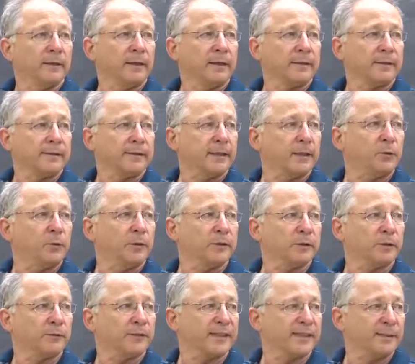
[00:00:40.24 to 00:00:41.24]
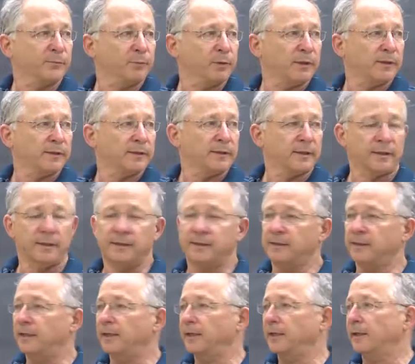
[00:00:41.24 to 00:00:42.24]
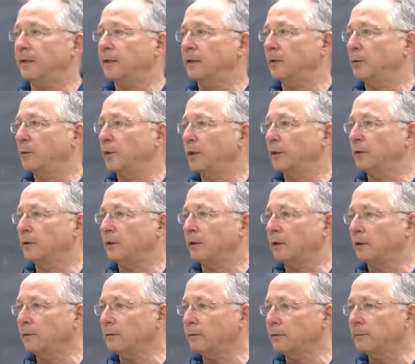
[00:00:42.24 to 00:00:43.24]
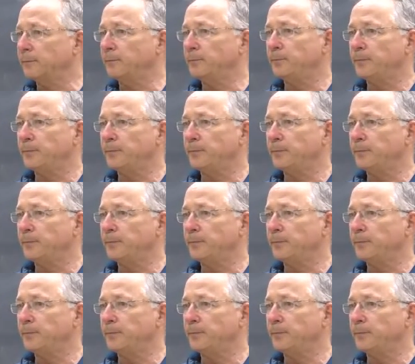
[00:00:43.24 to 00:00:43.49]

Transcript: a sequence of symbols is a legal word or not.